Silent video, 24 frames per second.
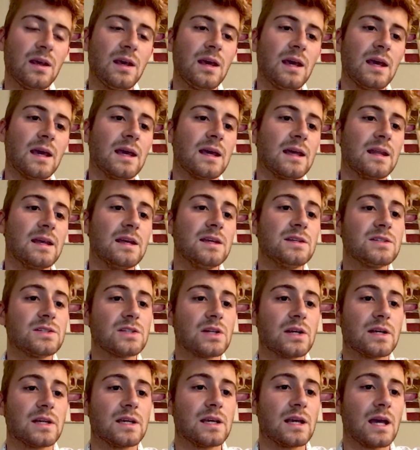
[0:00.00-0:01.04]
And his
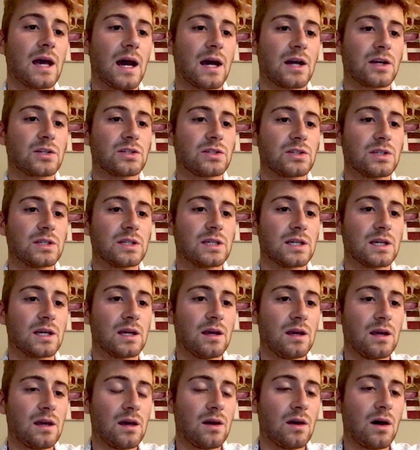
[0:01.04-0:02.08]
study actually
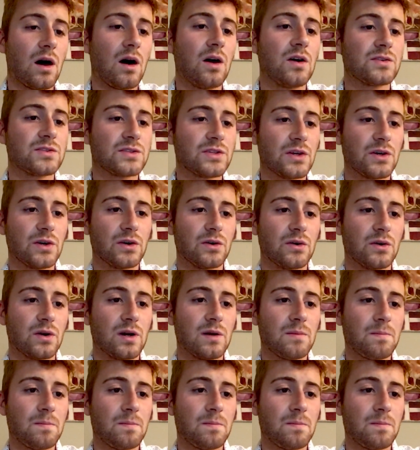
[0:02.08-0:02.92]
also